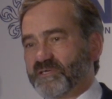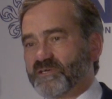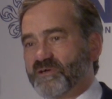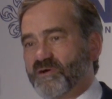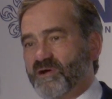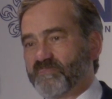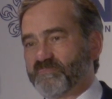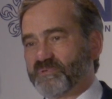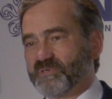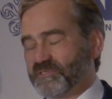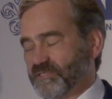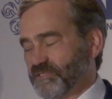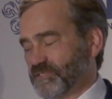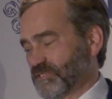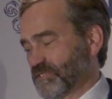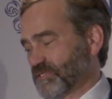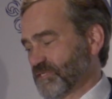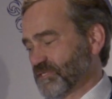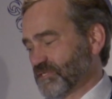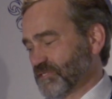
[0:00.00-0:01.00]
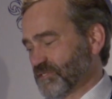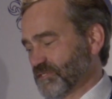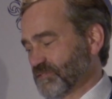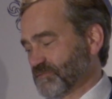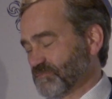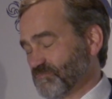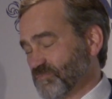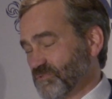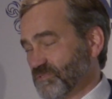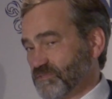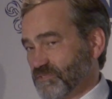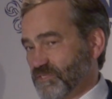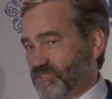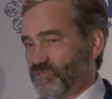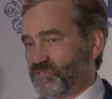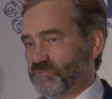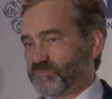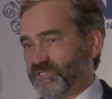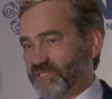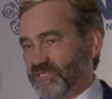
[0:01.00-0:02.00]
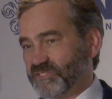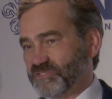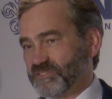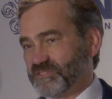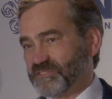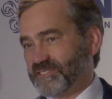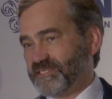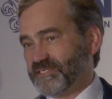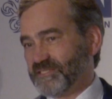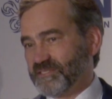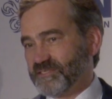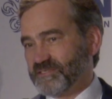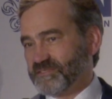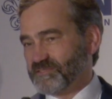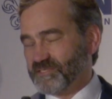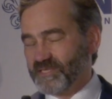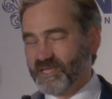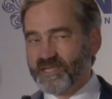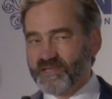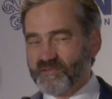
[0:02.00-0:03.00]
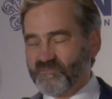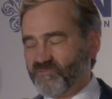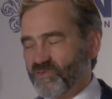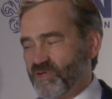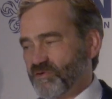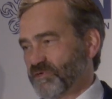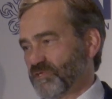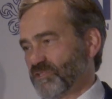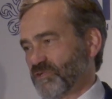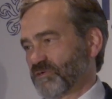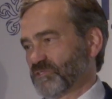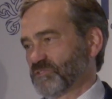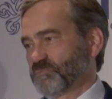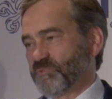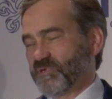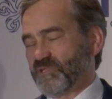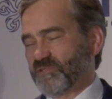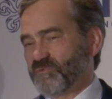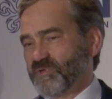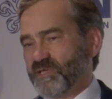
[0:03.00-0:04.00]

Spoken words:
copper accumulations in this very large belt.